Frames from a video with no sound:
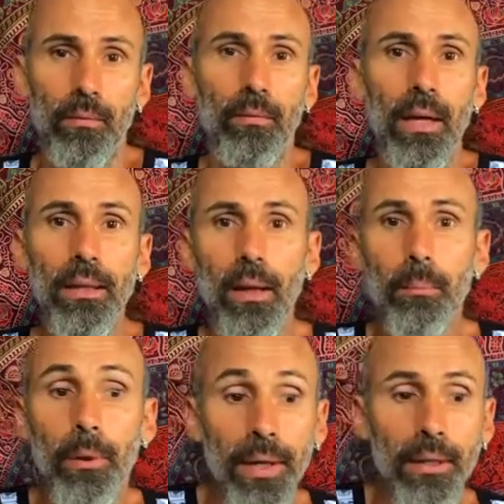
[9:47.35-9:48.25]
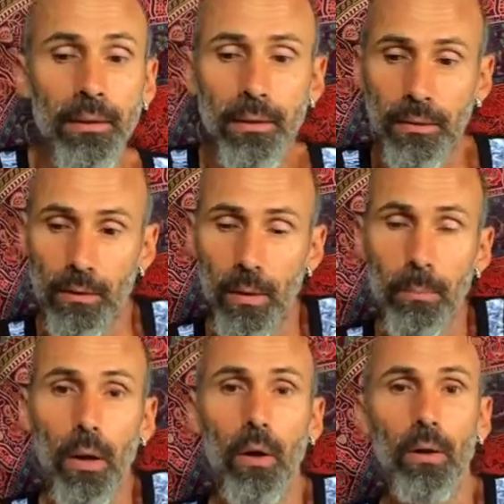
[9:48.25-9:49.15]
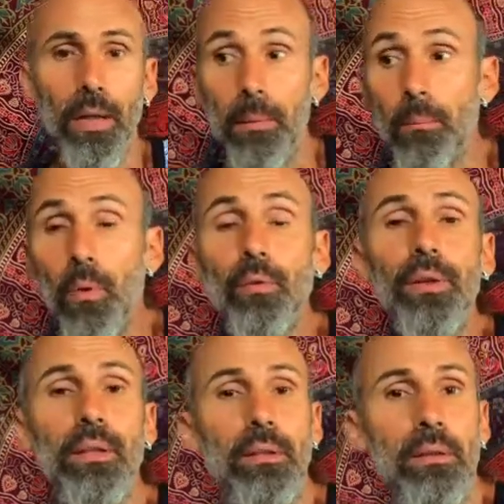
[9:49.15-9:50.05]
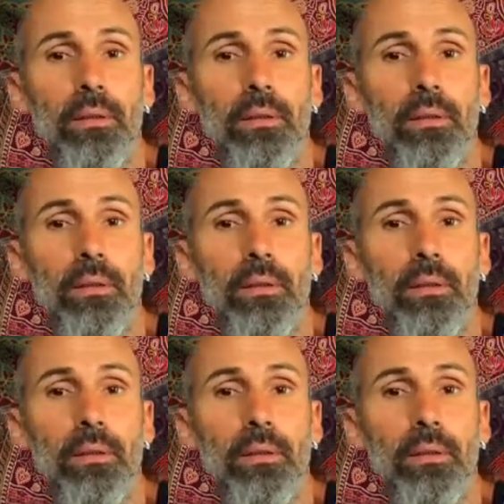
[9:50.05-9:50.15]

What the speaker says: Vata brings the blood and move it